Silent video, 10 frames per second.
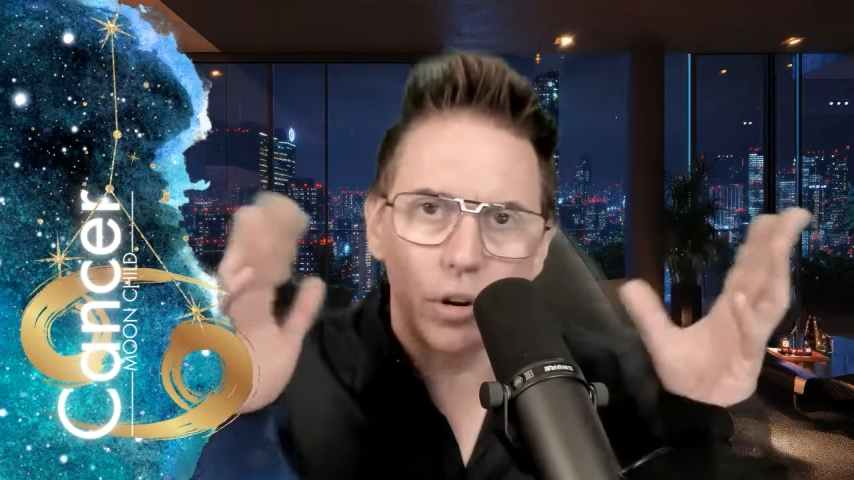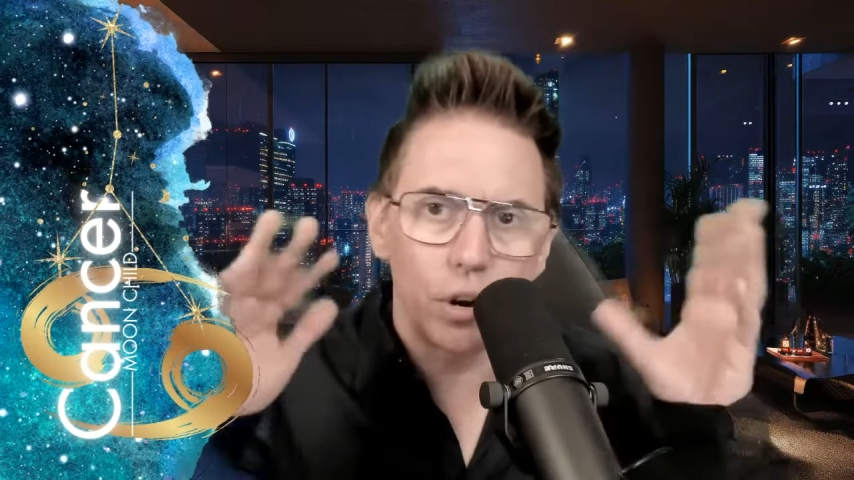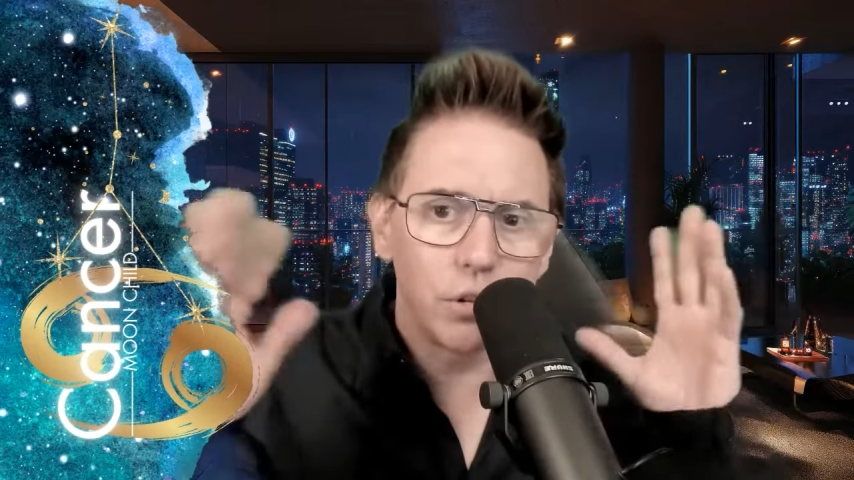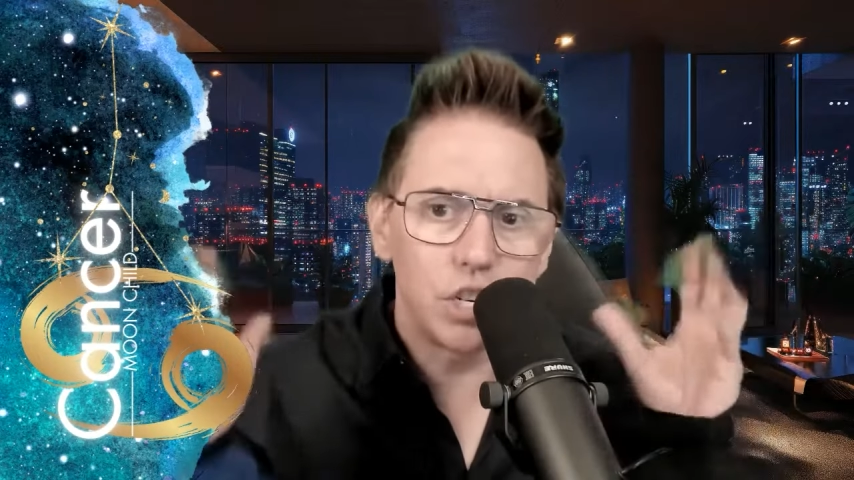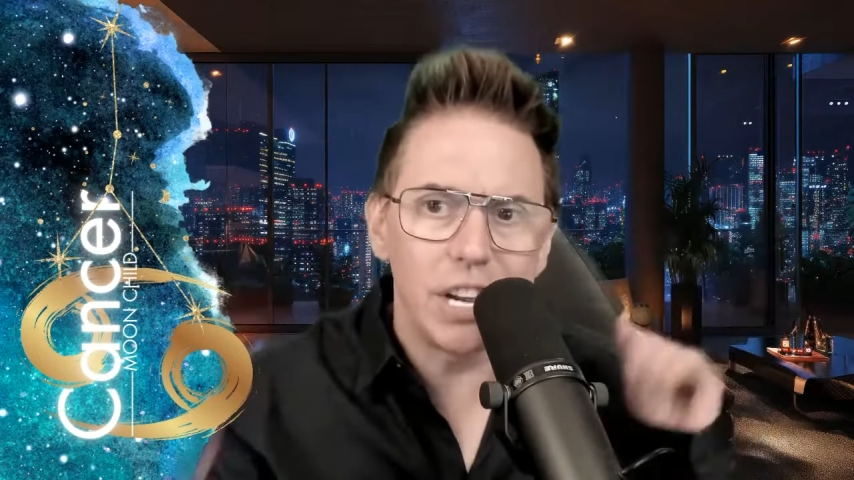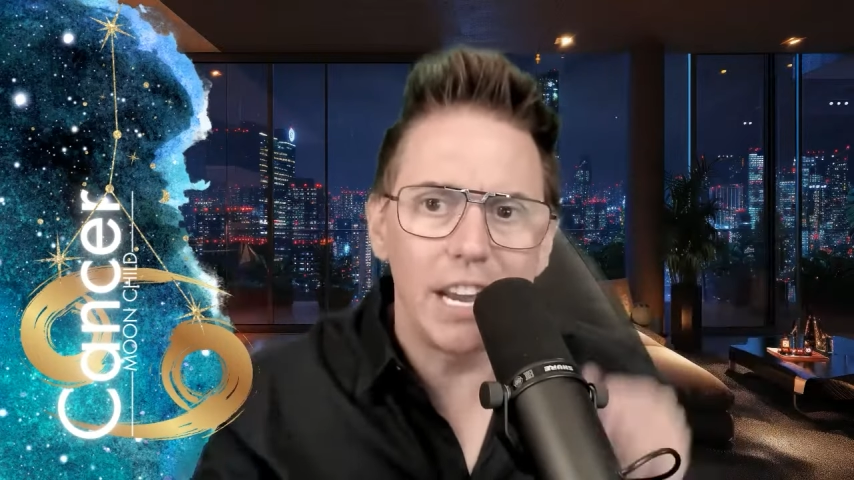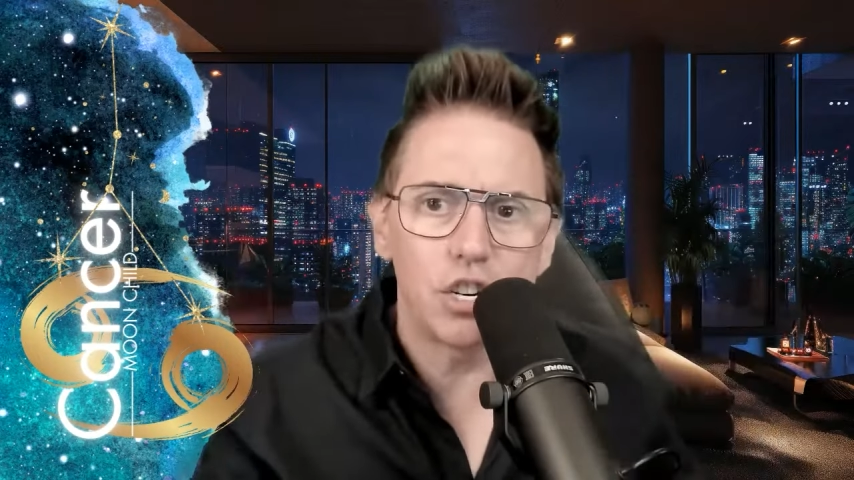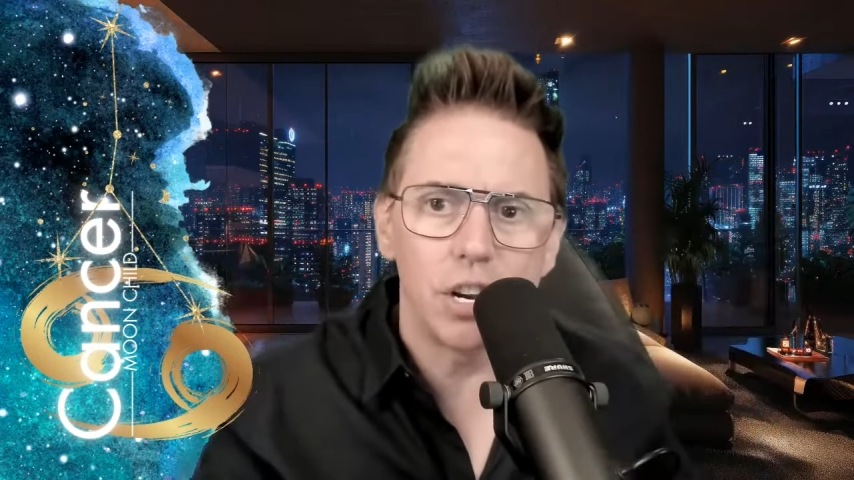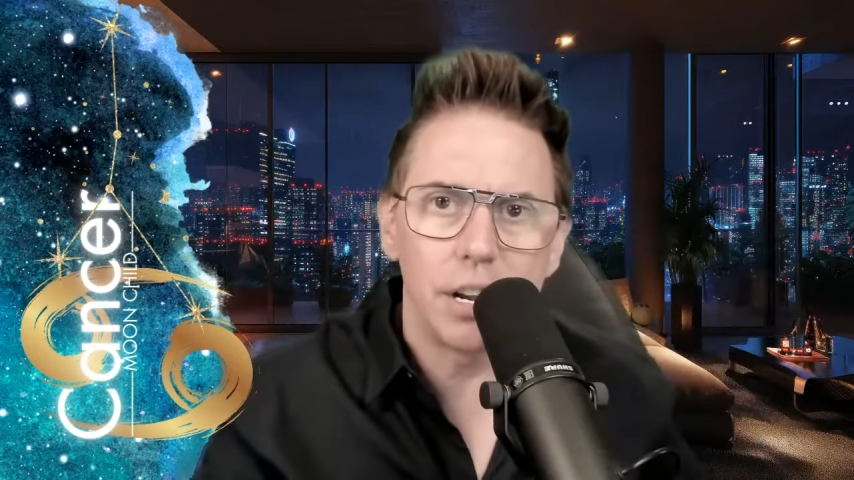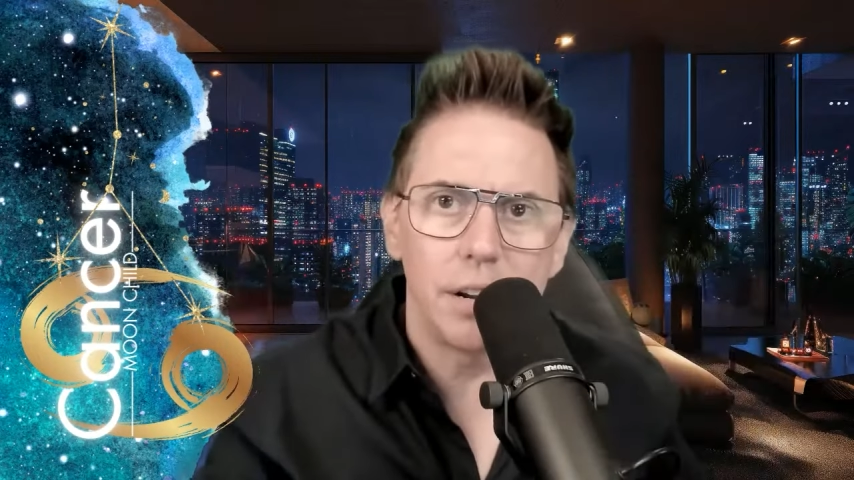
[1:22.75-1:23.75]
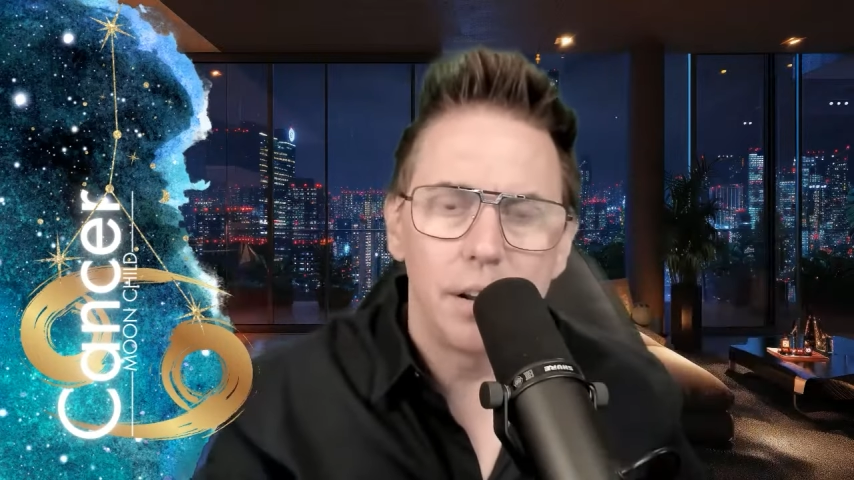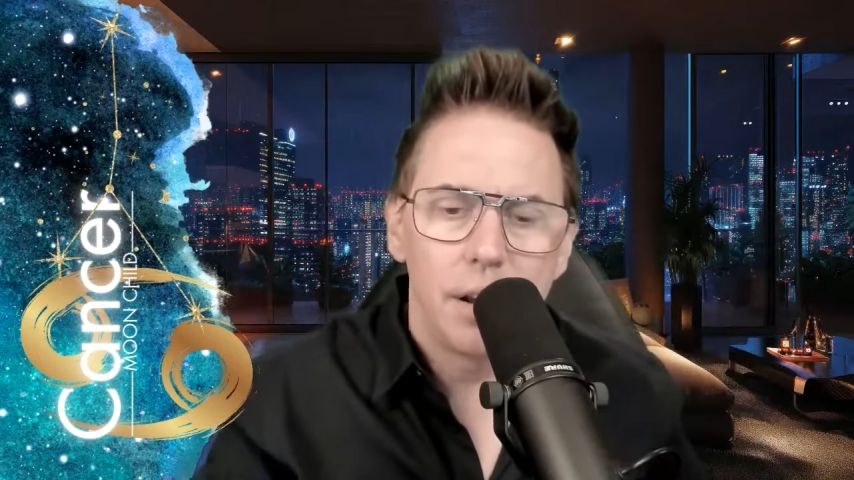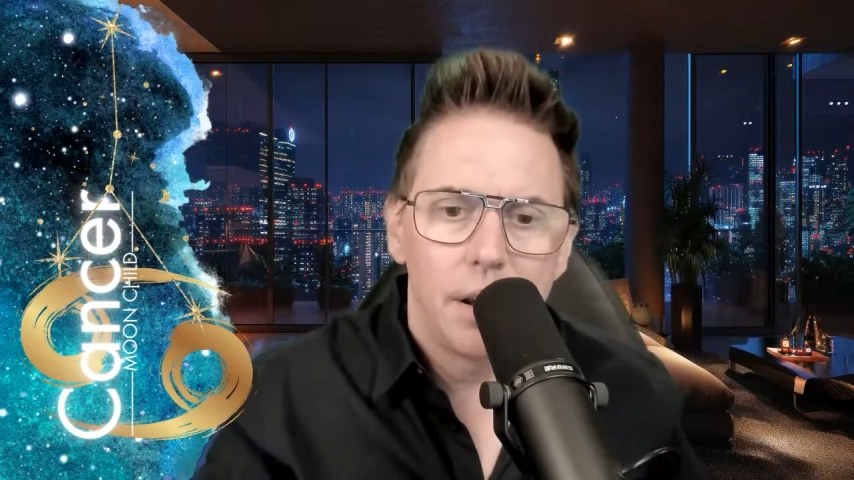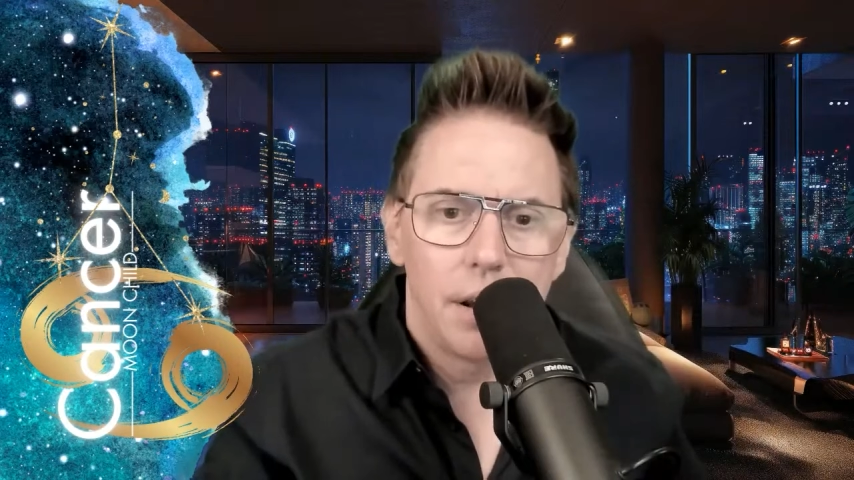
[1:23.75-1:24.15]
negotiation